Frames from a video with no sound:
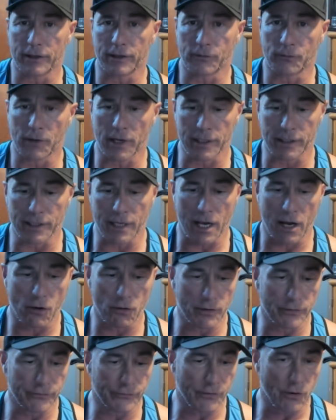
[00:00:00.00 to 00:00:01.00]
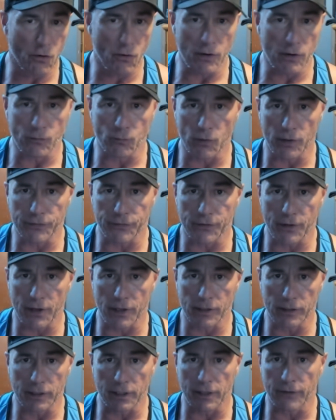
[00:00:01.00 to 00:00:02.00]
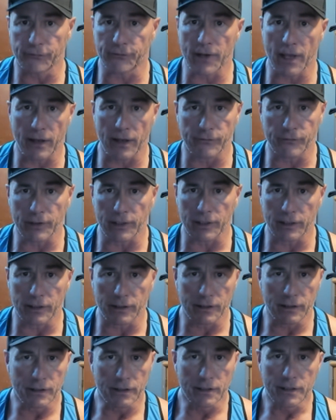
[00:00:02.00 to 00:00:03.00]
right now is going with the lift heavy,